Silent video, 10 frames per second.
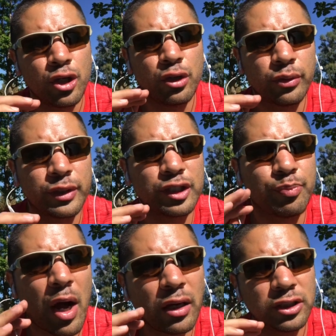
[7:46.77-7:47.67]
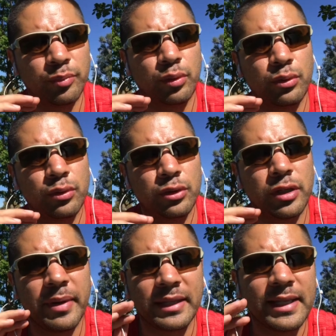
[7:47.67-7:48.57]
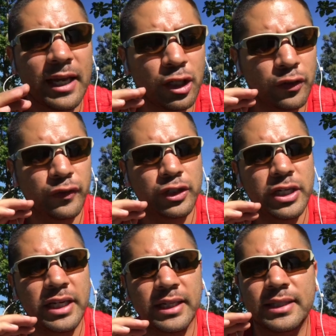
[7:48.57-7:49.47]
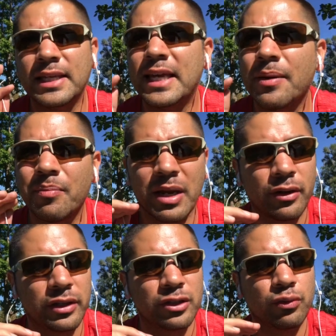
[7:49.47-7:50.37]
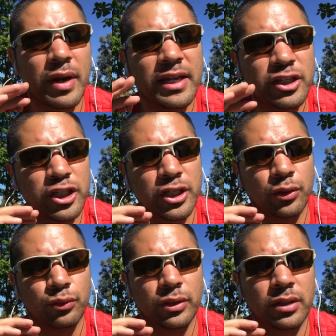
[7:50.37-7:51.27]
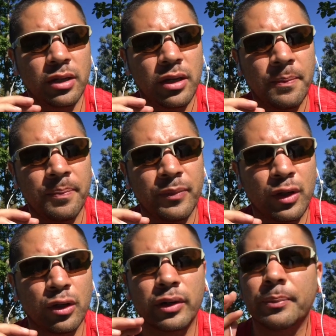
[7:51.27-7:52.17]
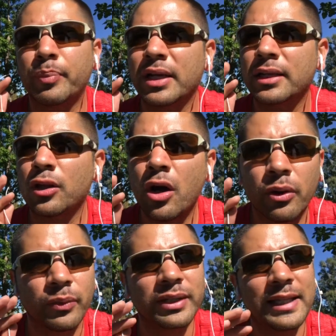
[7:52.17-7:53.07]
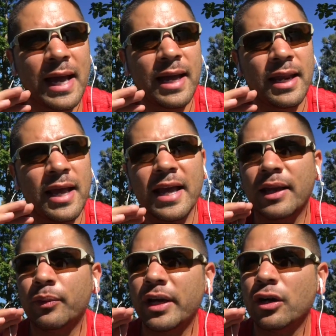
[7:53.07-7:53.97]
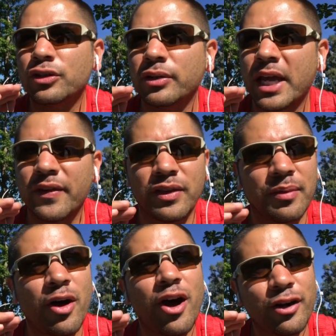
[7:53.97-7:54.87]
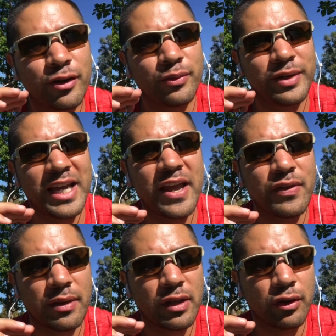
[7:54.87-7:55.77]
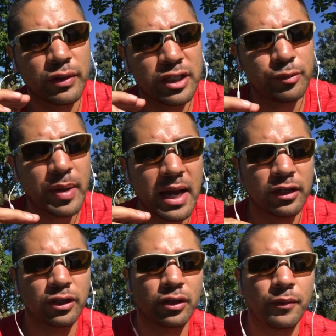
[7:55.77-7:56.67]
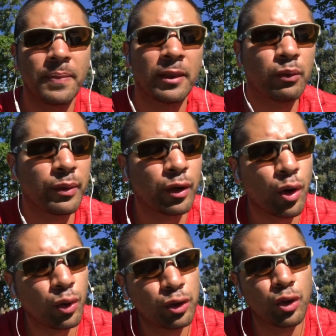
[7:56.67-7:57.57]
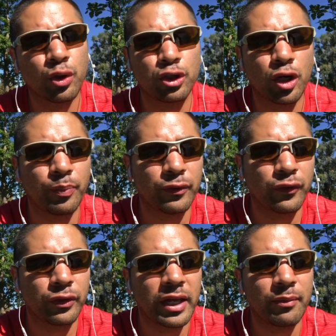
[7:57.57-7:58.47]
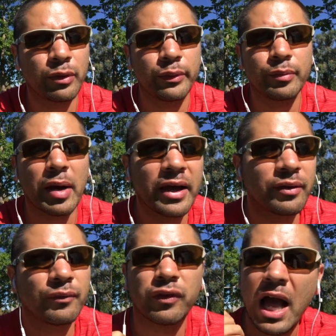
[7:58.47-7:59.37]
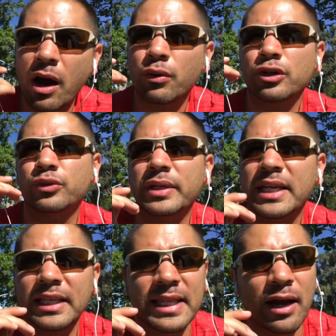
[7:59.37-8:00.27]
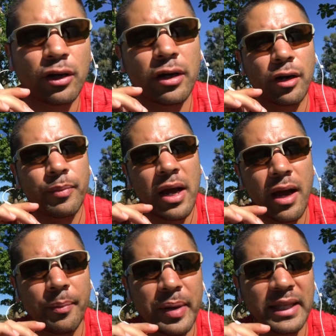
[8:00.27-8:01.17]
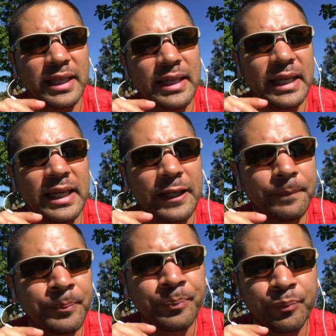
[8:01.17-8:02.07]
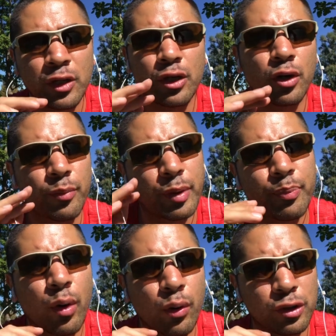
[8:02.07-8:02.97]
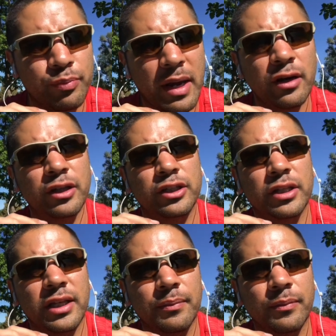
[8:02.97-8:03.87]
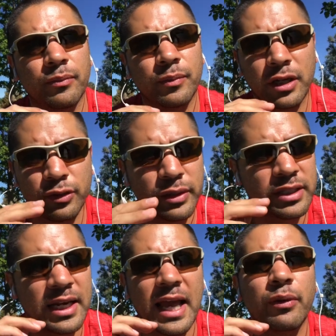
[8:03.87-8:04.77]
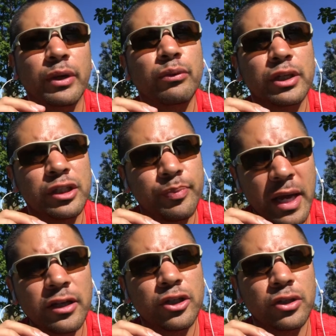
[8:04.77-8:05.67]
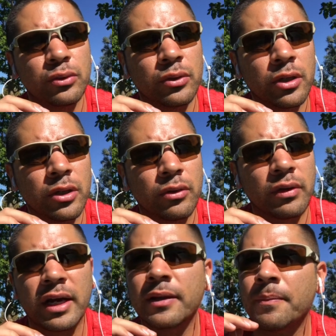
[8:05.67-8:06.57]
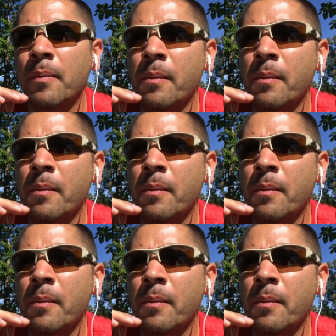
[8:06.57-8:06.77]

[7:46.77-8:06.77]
you're responsible to maintain your virginity, to get married, to raise children, you know, but in along with that, we also gave them honor. We gave them their respect. You know, we would hold doors open for them. We would buy them flowers. We'd get down our uh, bended knee, you know, and propose marriage to them because we said, hey, we respect you, right?